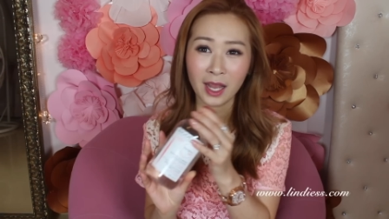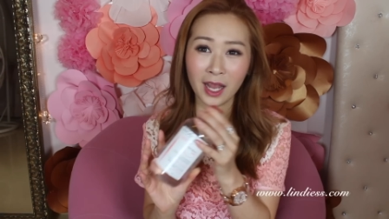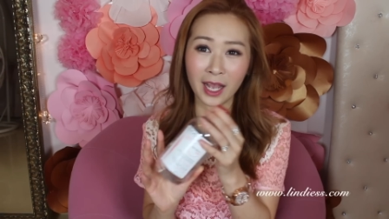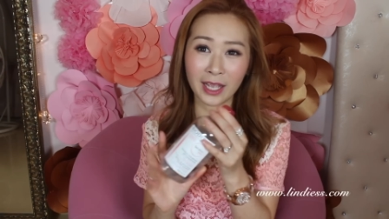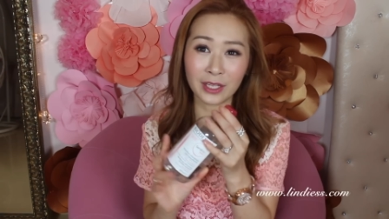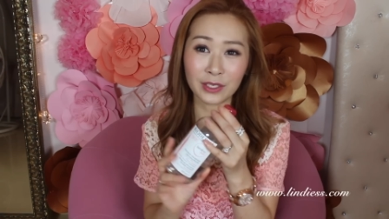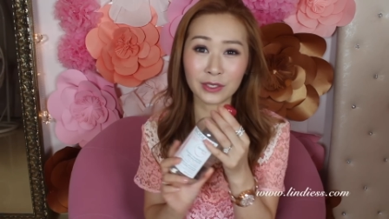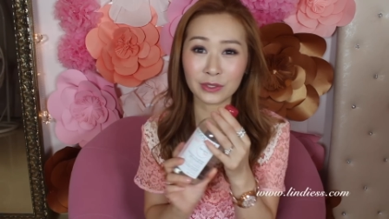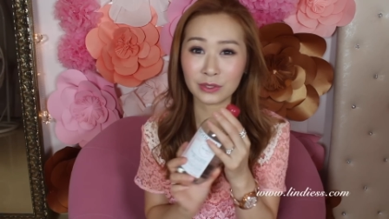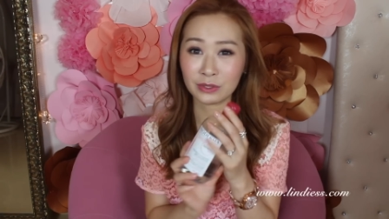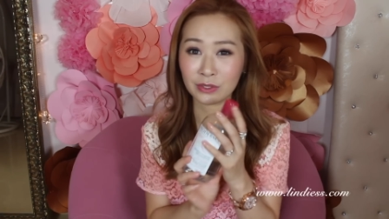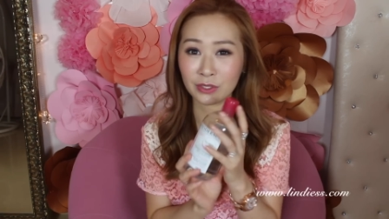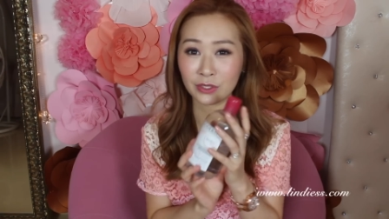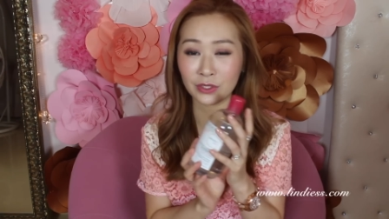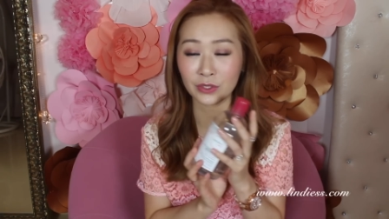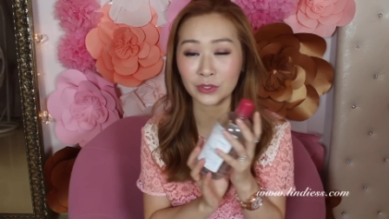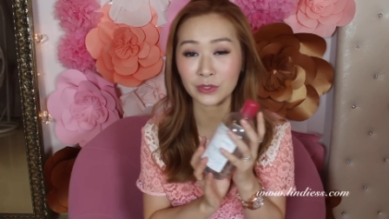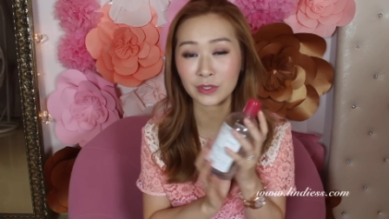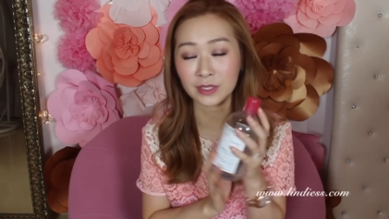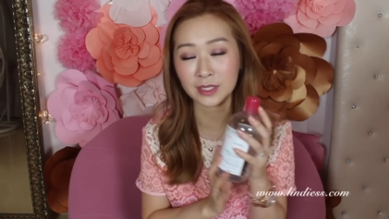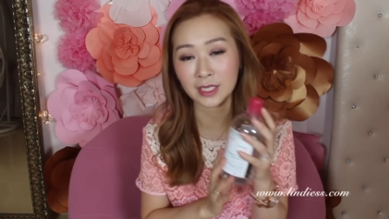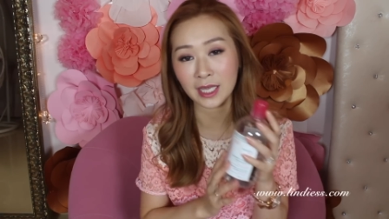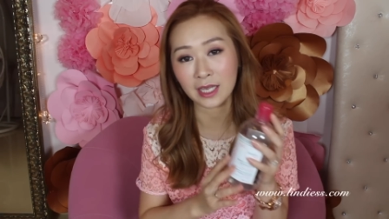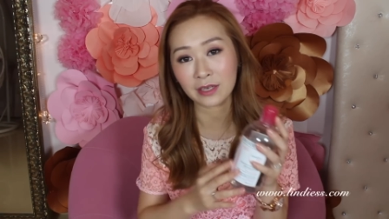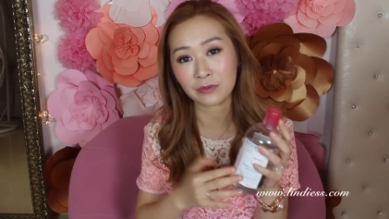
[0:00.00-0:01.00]
I used to
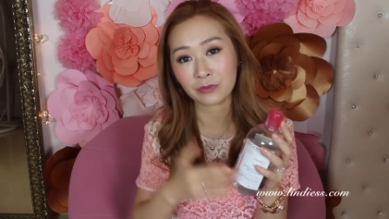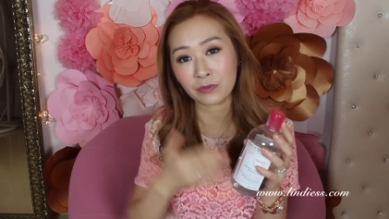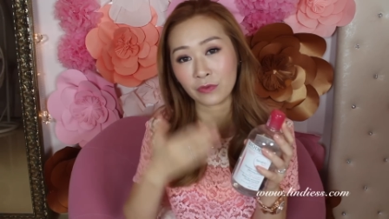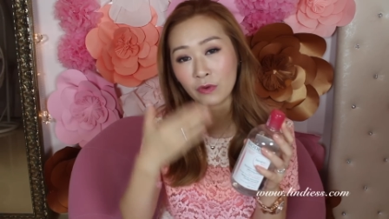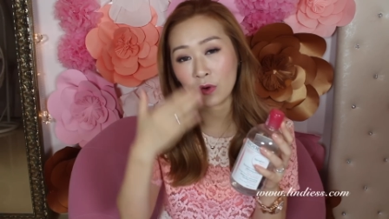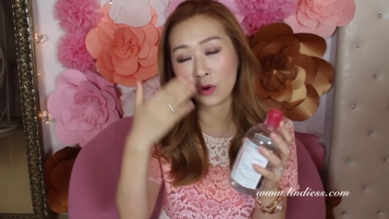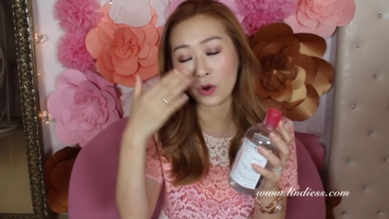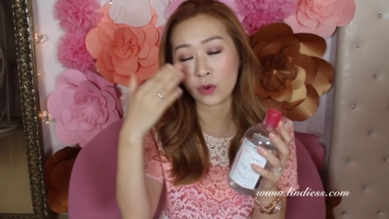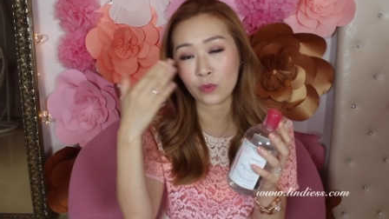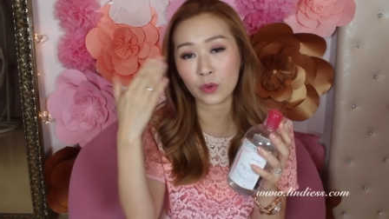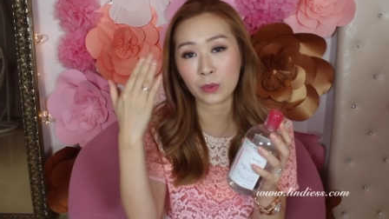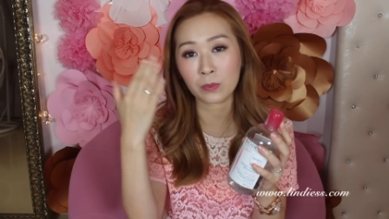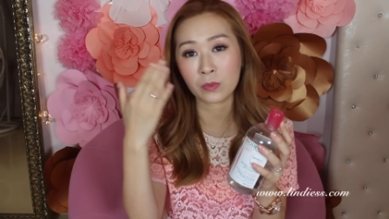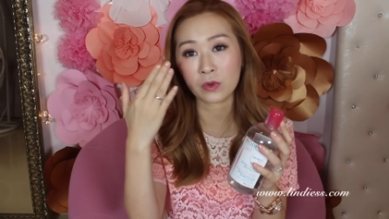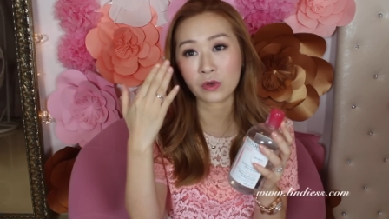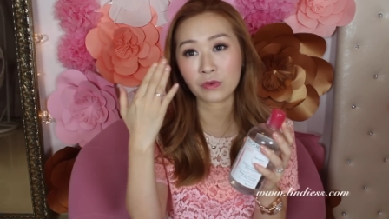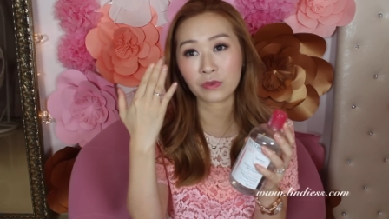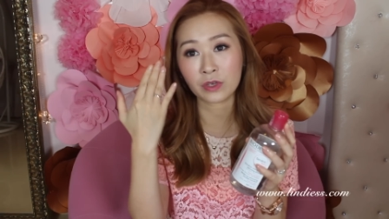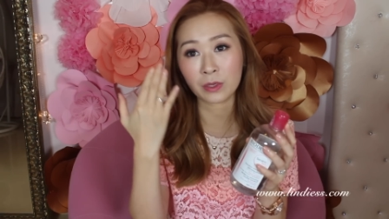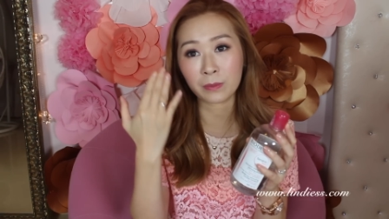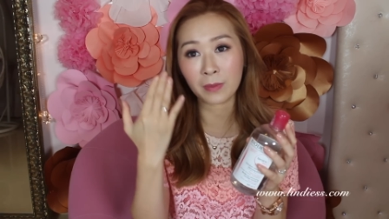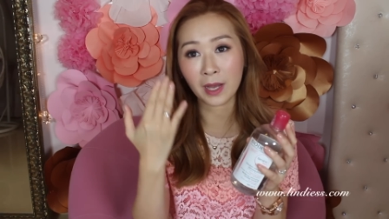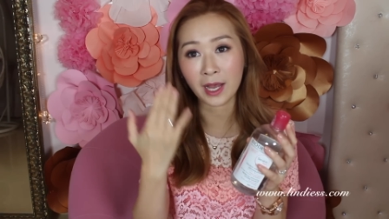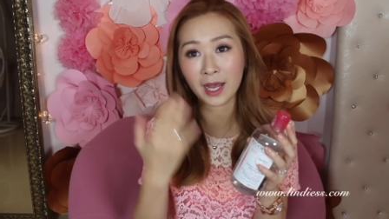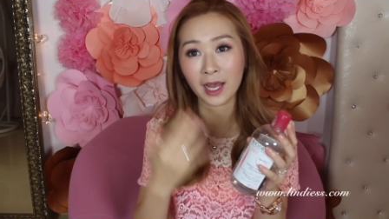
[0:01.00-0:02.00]
use that for
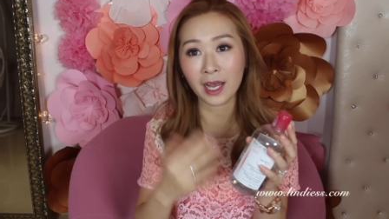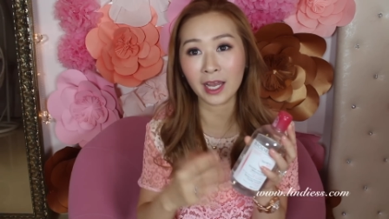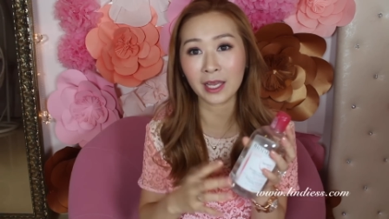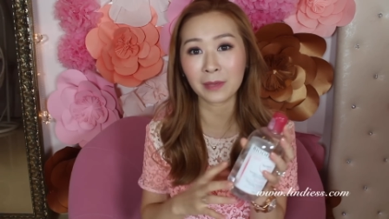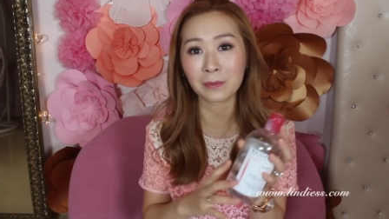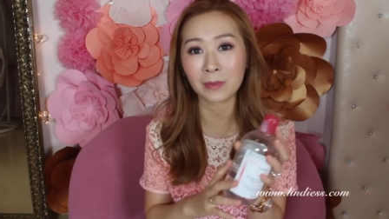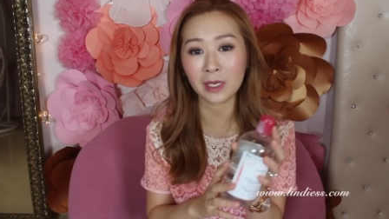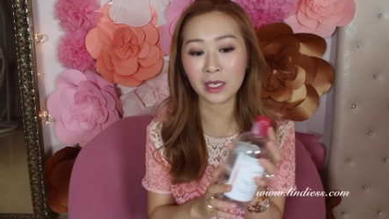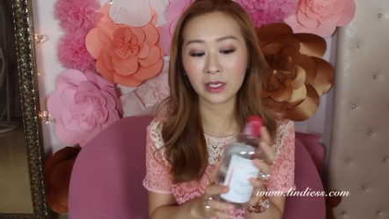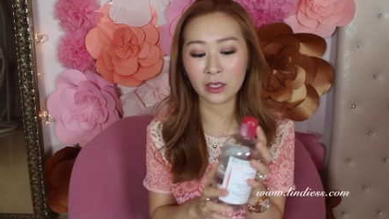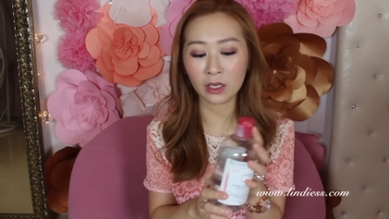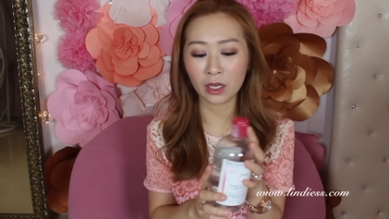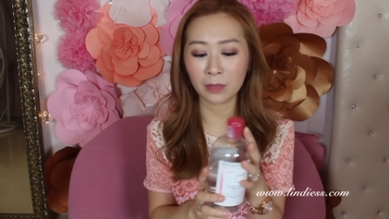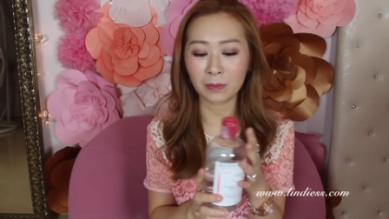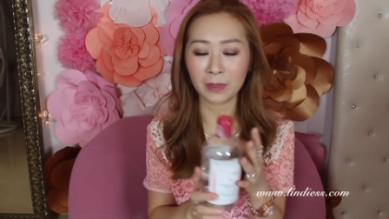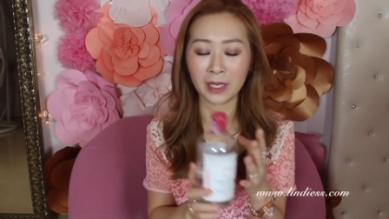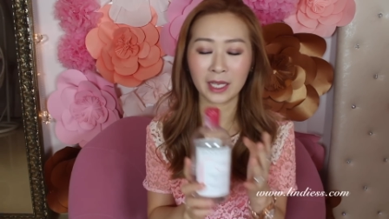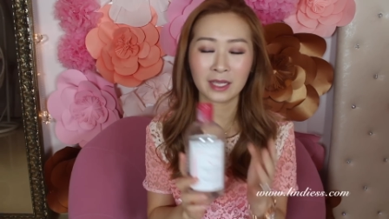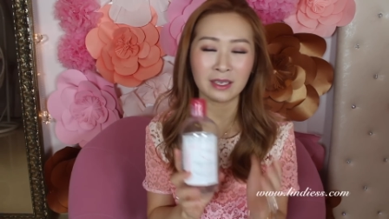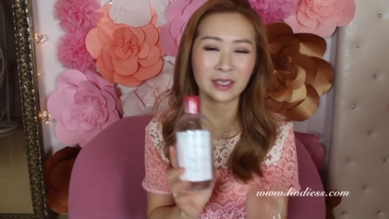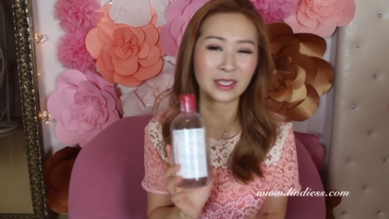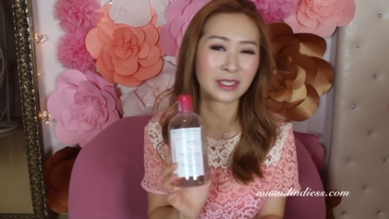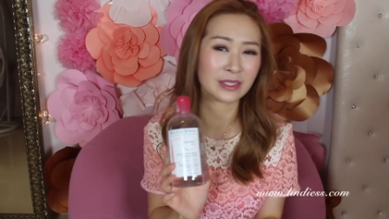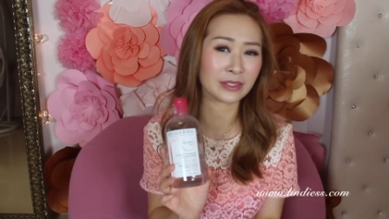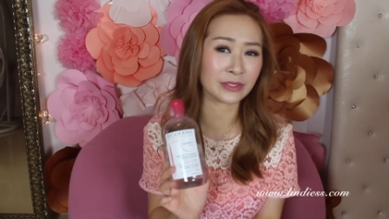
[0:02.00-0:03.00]
removing my eye makeup
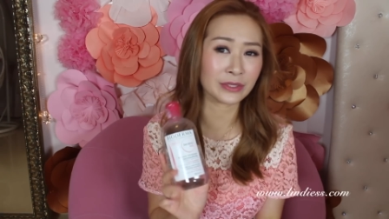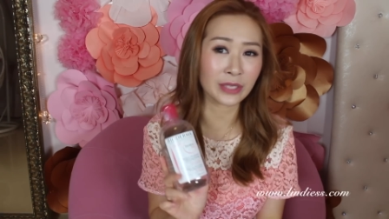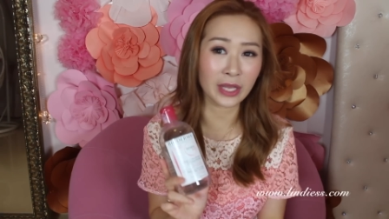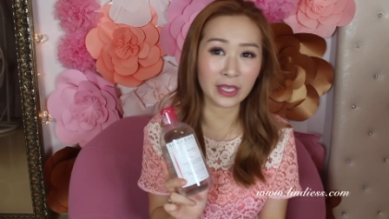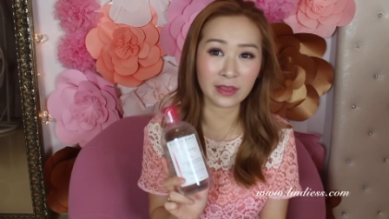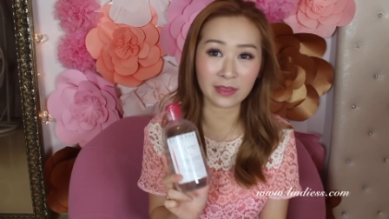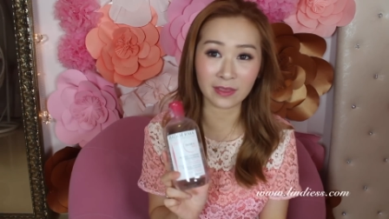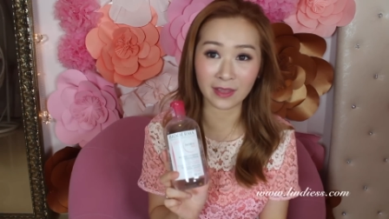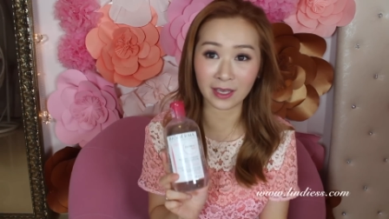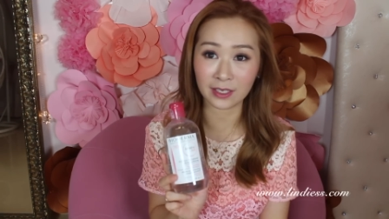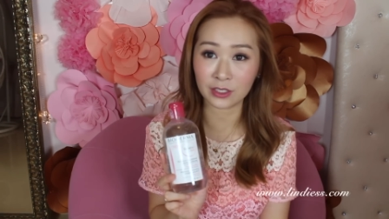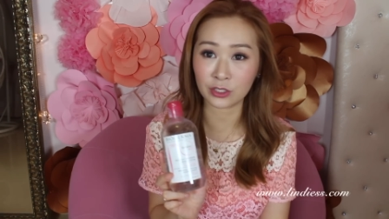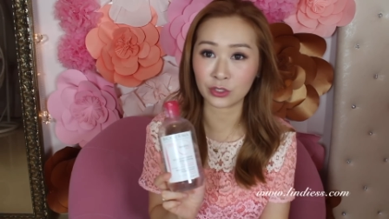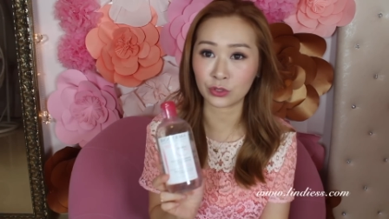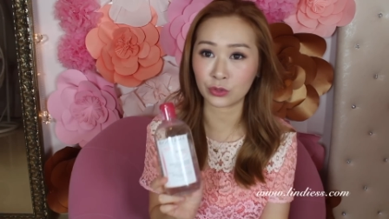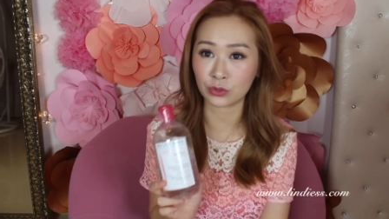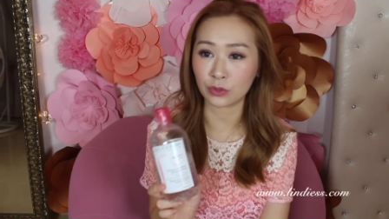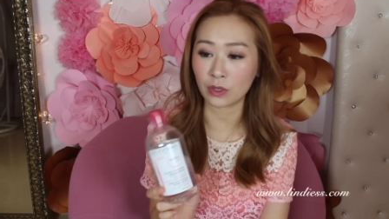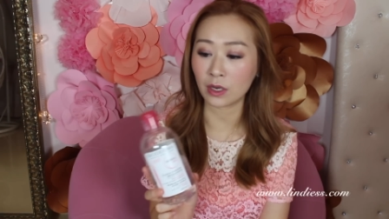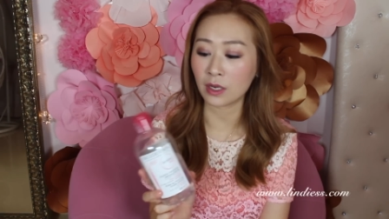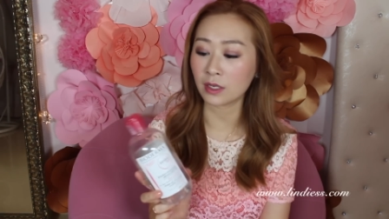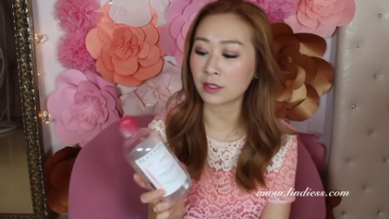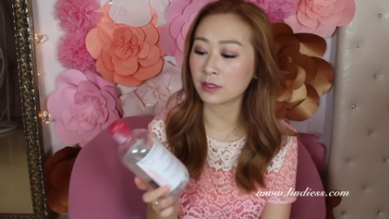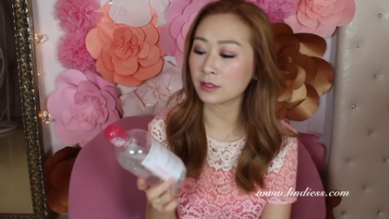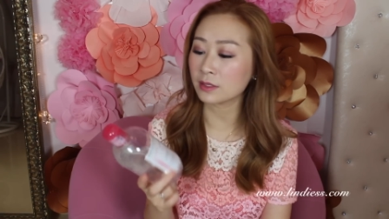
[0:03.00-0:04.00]
and it's not that
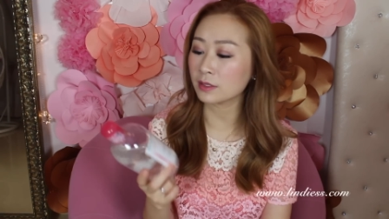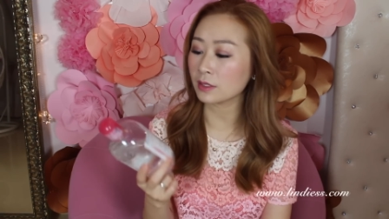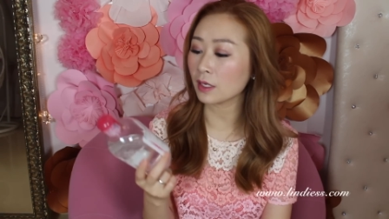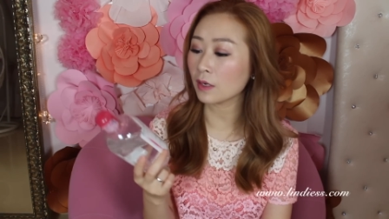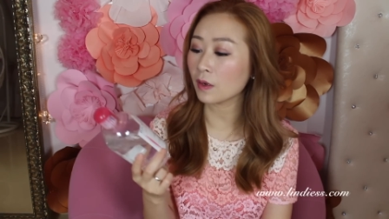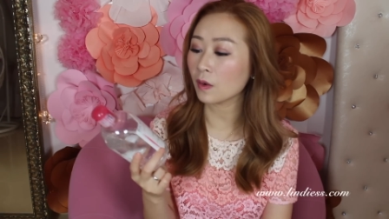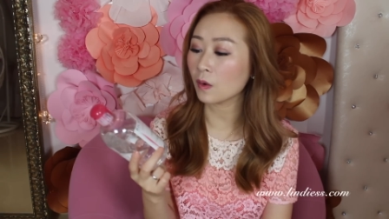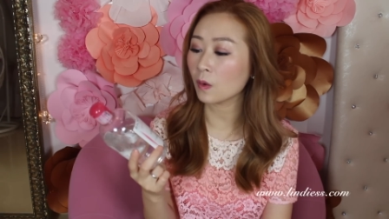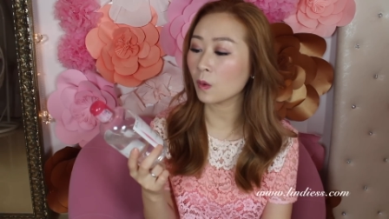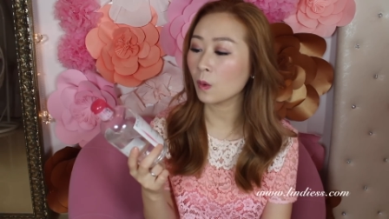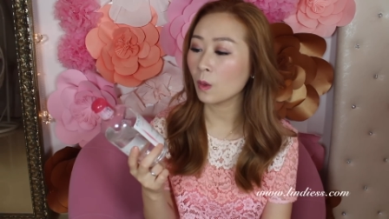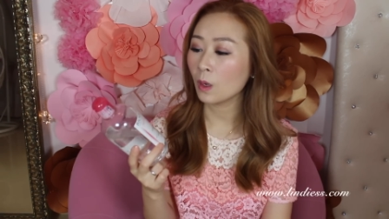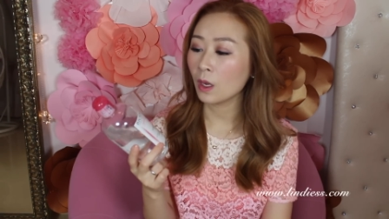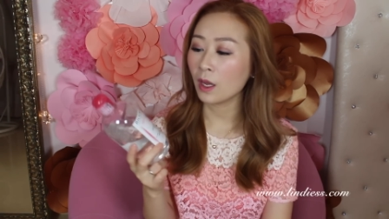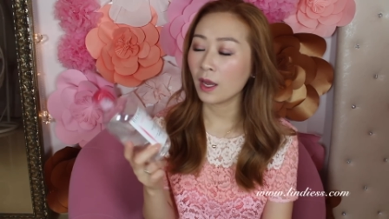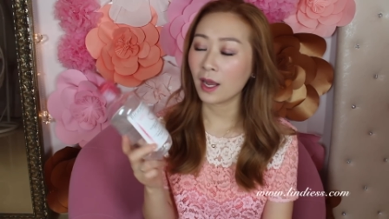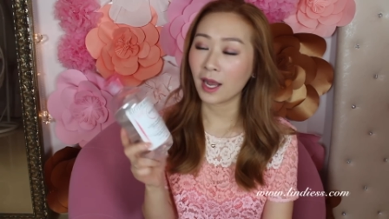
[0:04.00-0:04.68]
strong so